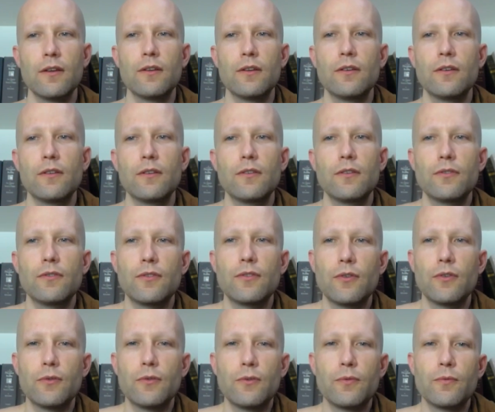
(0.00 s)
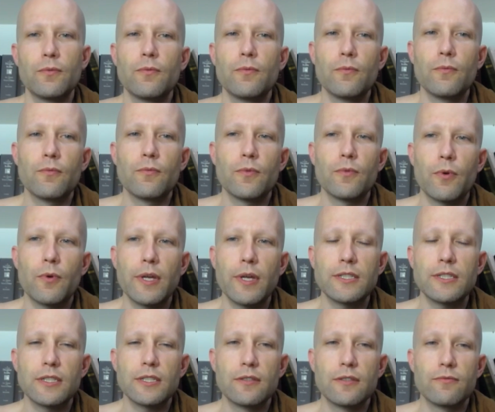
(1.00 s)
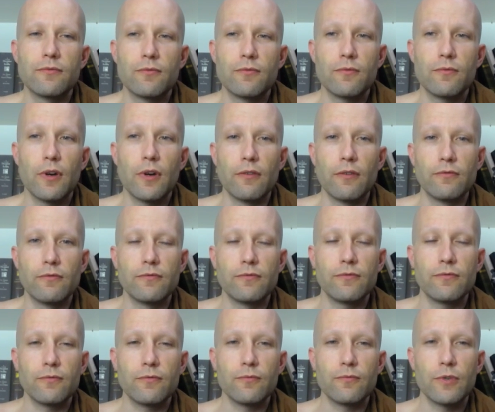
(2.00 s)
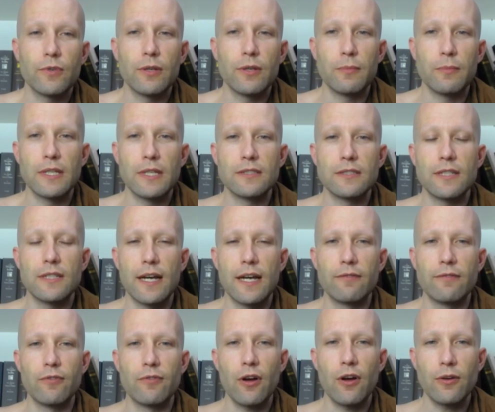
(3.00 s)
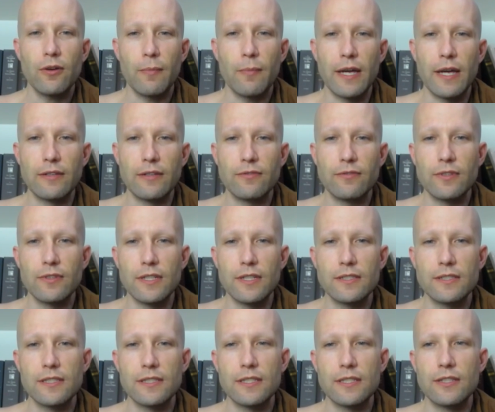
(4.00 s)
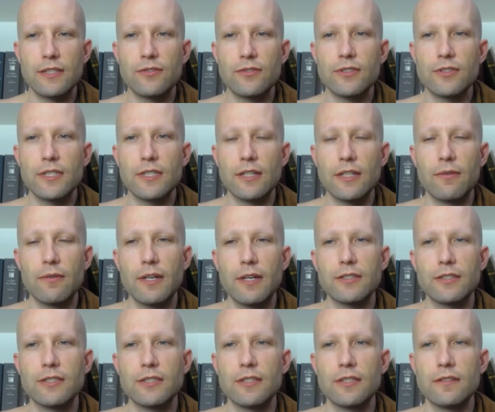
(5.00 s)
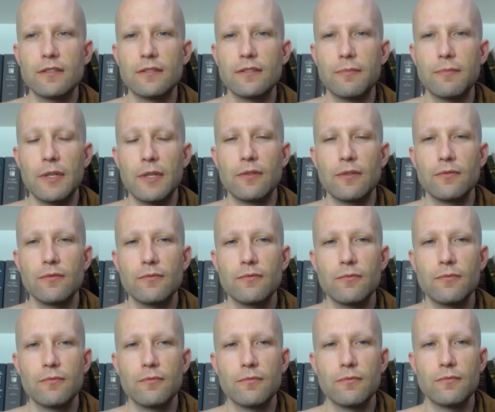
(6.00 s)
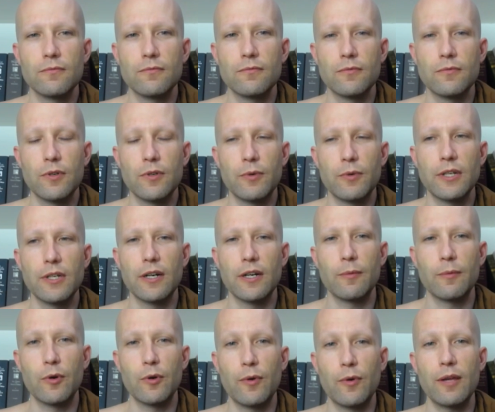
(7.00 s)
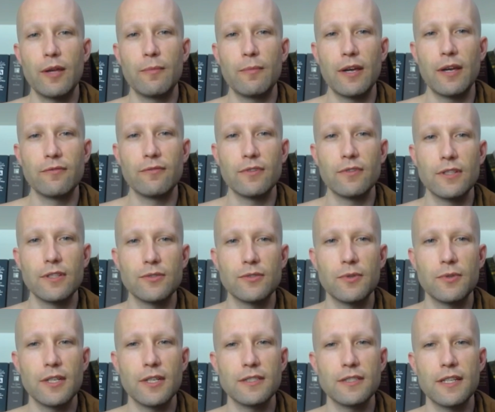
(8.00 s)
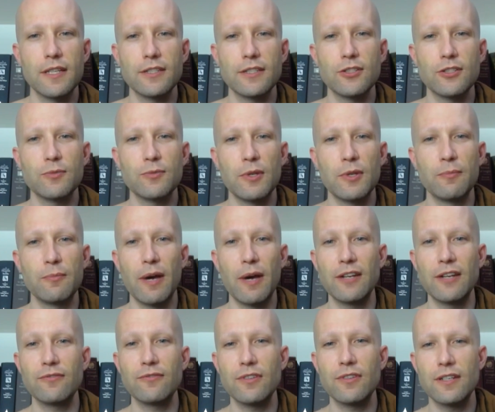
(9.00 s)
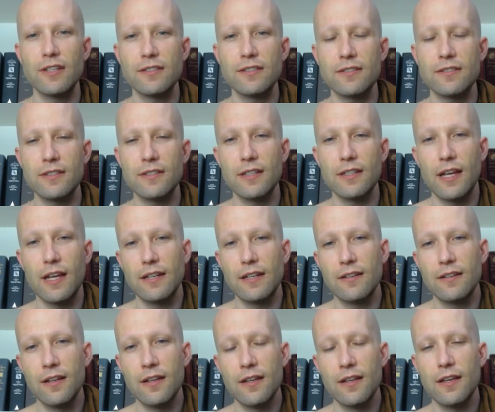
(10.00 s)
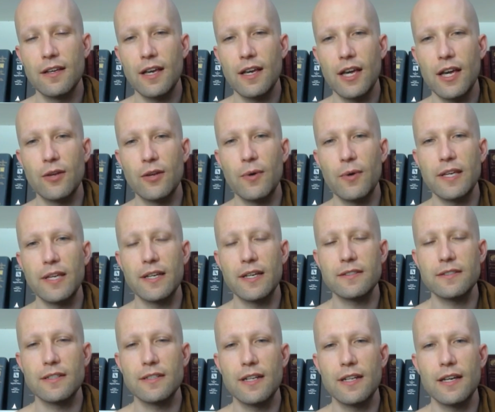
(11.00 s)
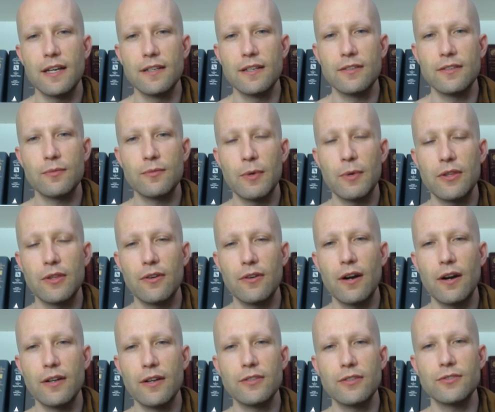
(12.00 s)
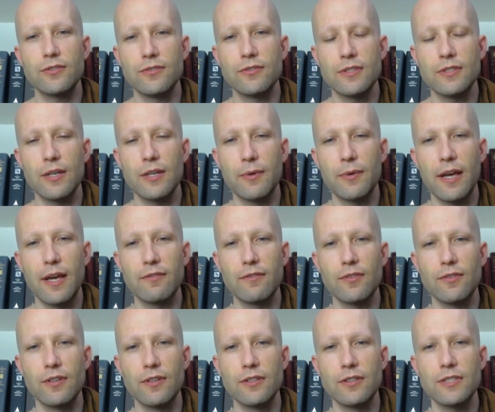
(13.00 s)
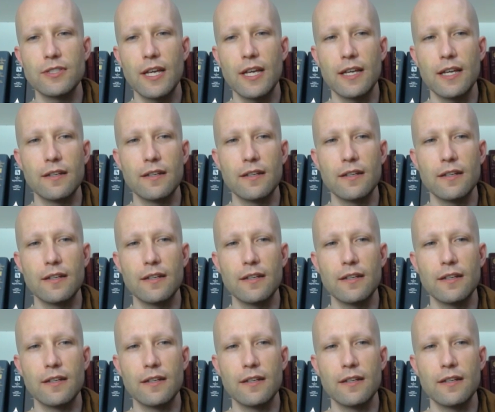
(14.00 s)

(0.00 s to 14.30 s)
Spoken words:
So the question of what it means to have wrong mindfulness is an interesting question. I mean, when we talk about right mindfulness, well, doesn't that just mean mindfulness? And in a way, yes, it does, but there are issues that we have to understand.